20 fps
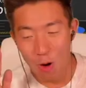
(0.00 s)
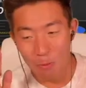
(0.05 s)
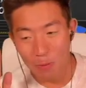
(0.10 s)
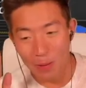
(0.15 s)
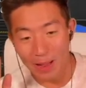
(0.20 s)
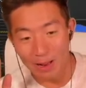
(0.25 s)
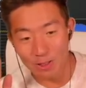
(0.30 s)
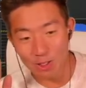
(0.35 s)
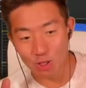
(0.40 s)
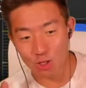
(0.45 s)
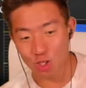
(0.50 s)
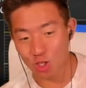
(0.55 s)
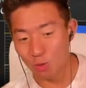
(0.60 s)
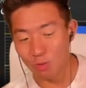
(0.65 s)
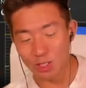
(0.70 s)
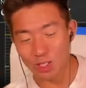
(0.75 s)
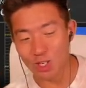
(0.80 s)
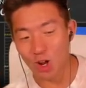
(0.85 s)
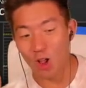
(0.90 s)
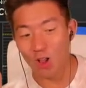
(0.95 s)
players are so
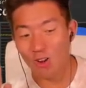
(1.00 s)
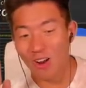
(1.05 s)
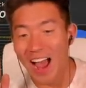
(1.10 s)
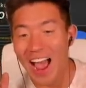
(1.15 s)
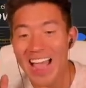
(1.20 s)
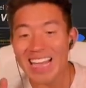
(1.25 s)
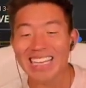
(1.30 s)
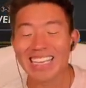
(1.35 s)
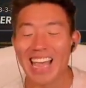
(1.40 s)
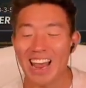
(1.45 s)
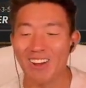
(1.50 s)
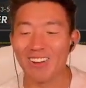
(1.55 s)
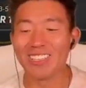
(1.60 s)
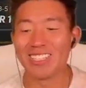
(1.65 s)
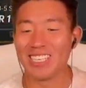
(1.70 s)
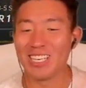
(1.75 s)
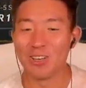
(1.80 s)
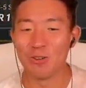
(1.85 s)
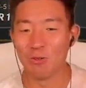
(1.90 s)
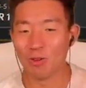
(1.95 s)
much taller, I
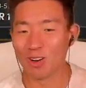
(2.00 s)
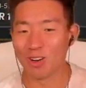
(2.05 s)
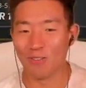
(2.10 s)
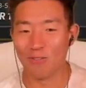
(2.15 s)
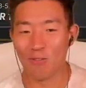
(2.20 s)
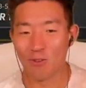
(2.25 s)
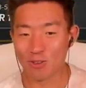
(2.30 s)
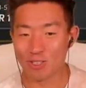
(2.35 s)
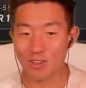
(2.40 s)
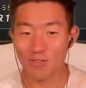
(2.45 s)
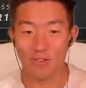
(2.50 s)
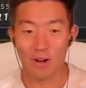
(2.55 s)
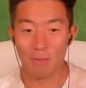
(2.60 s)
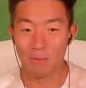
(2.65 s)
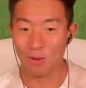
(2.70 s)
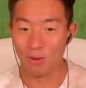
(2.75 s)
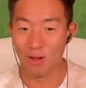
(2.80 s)
guarantee you we're gonna force a fumble.